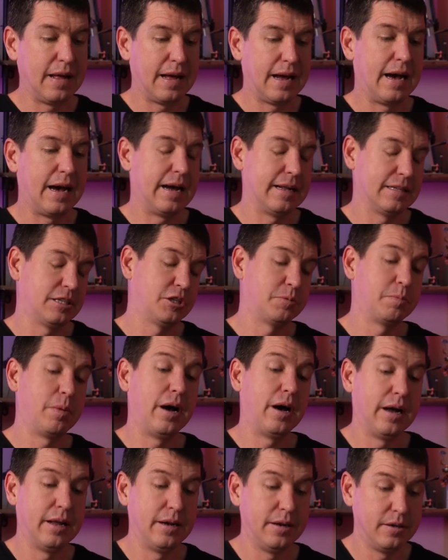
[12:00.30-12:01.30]
hot
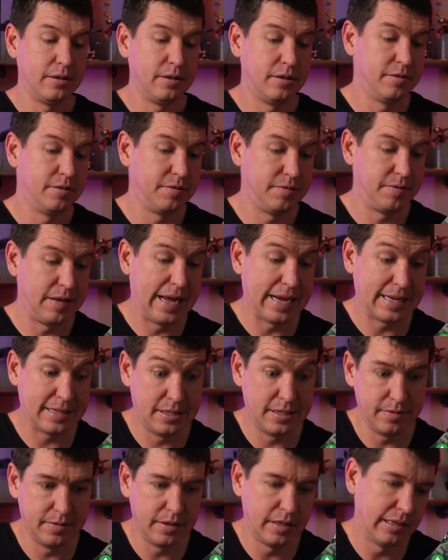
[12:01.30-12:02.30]
spot of
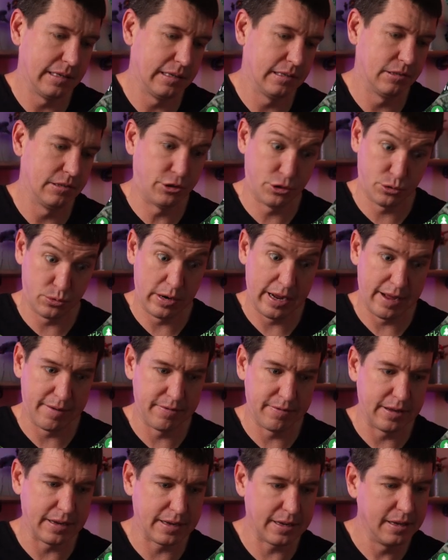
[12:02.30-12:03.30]
activity and
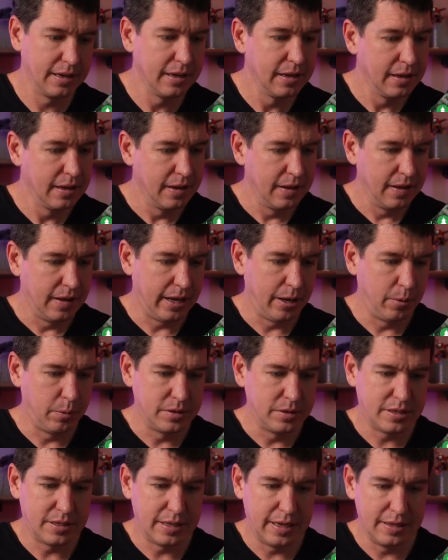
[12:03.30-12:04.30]
traffic, I
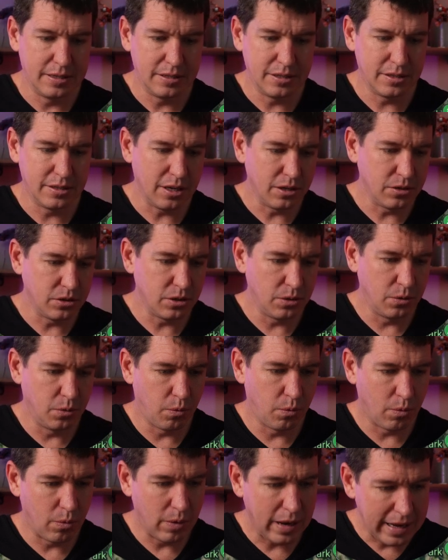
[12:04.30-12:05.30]
would say. This is also
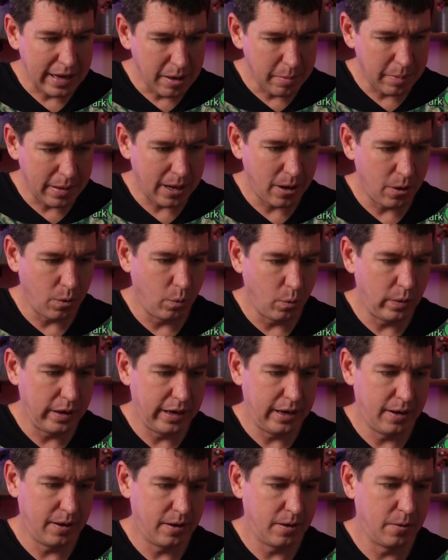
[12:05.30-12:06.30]
right about
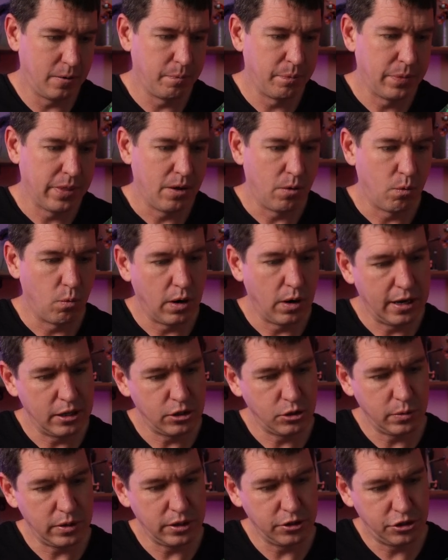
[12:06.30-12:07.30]
where
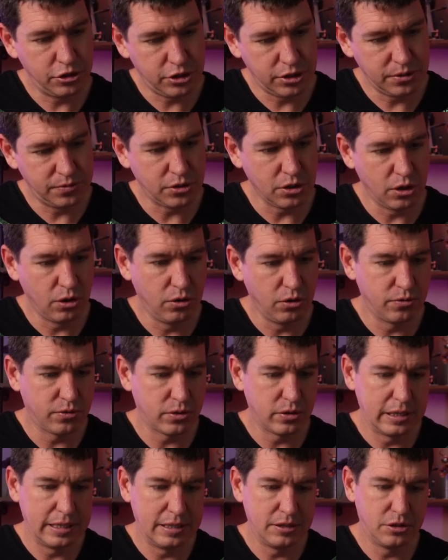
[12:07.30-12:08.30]
Roswell shifts
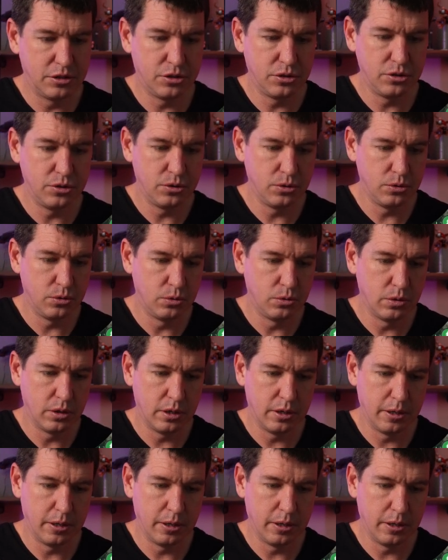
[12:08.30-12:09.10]
over into